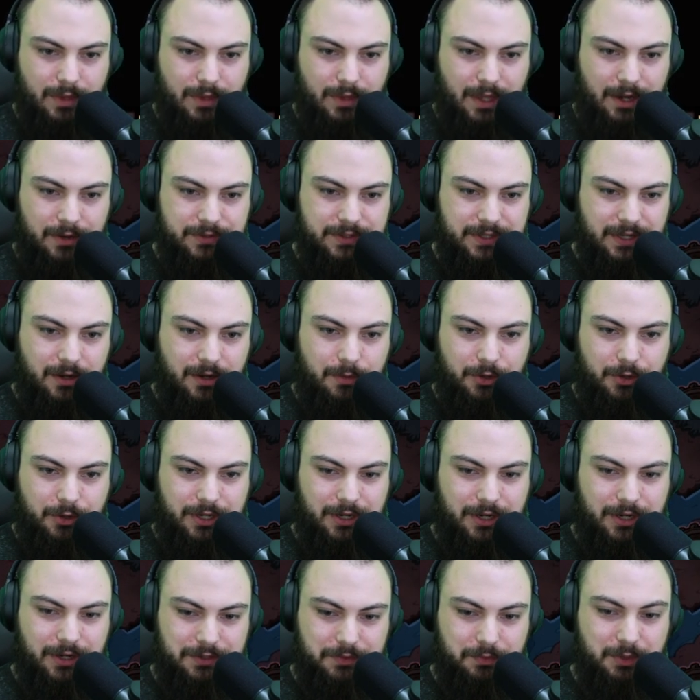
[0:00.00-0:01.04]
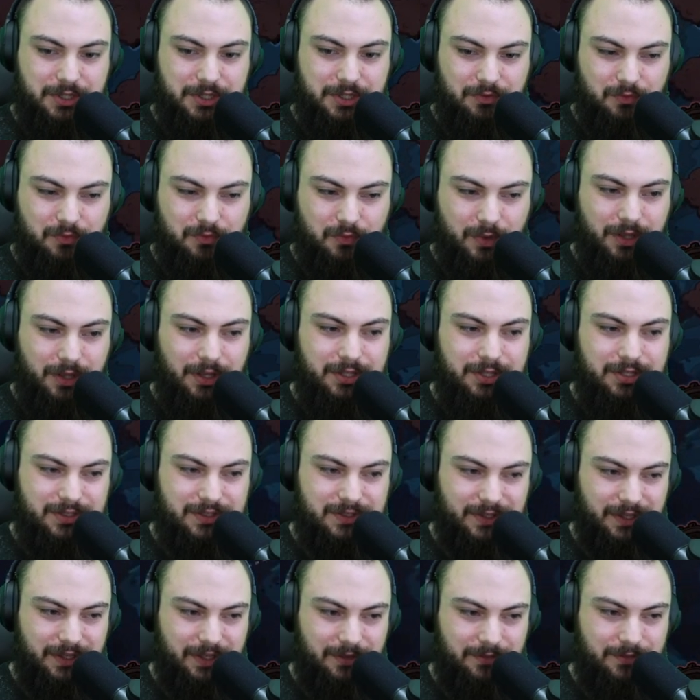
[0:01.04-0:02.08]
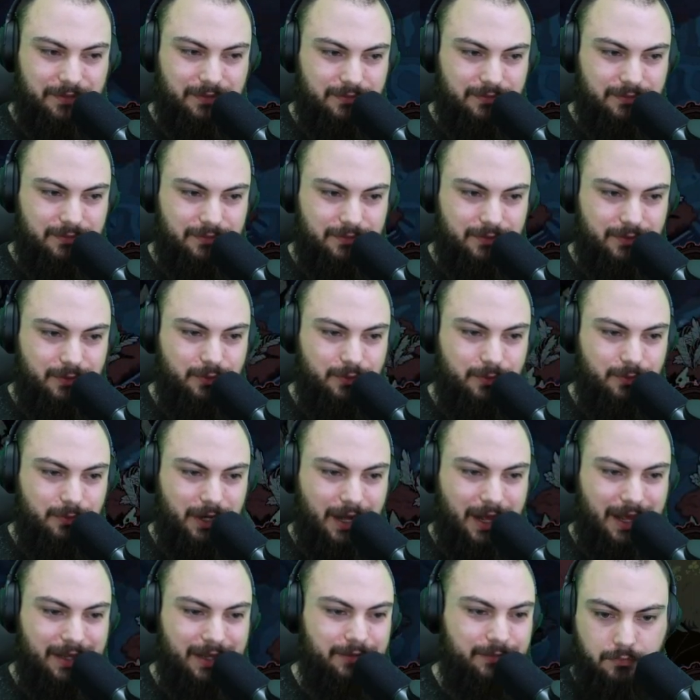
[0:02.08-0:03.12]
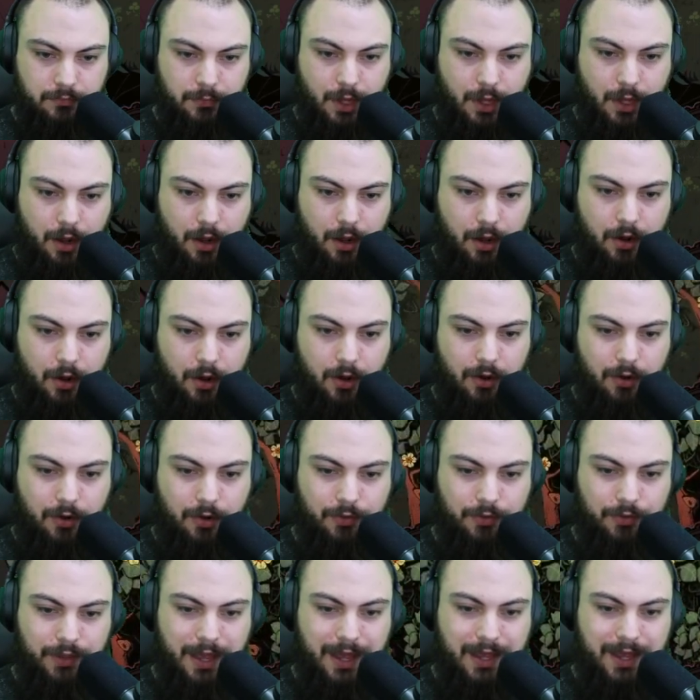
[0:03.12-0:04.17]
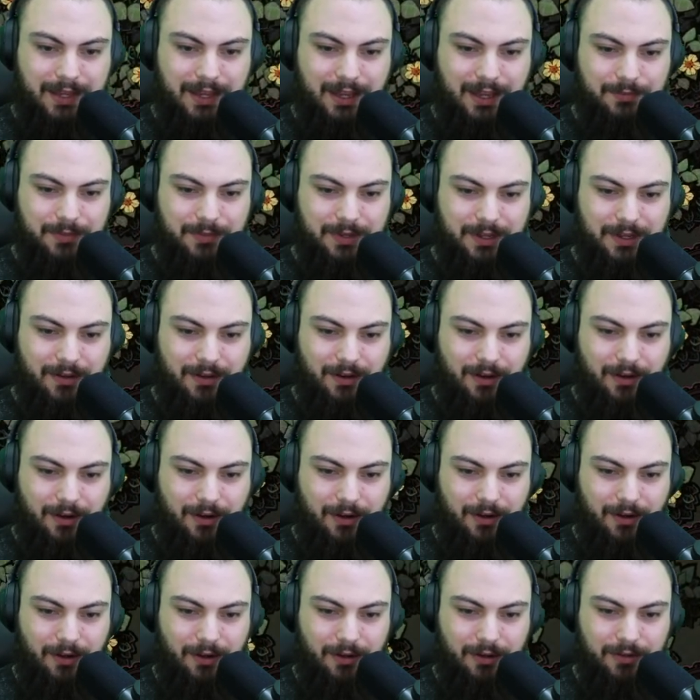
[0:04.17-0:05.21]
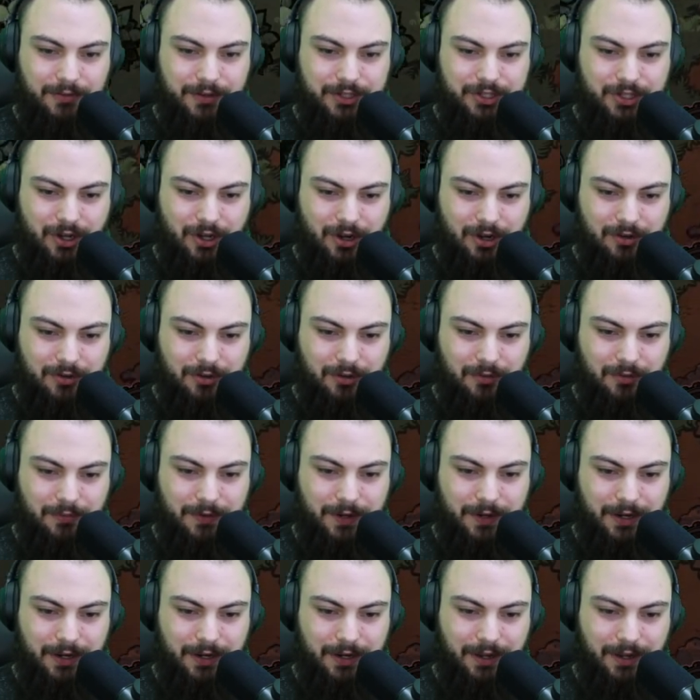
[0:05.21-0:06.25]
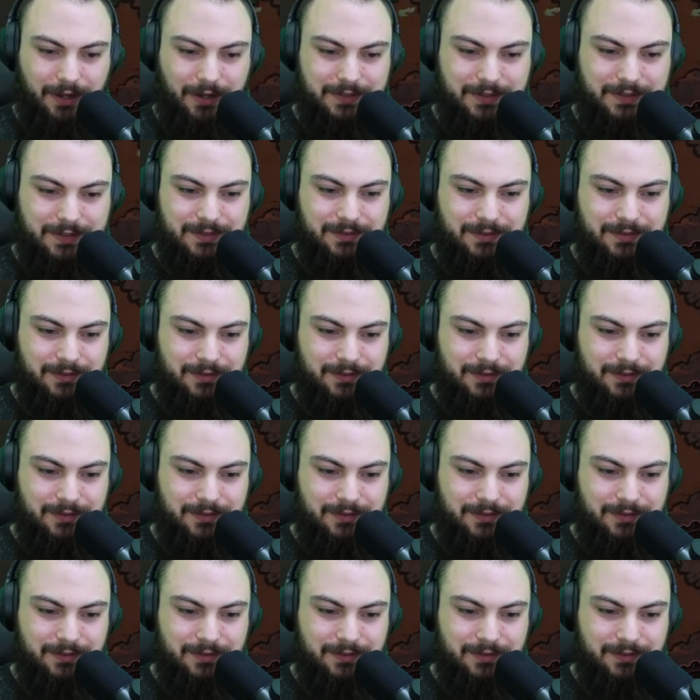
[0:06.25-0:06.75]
I don't see any more gears. We should really just leave. Ooh, but items. Oh, that gave me all of the charcoal. Very nice.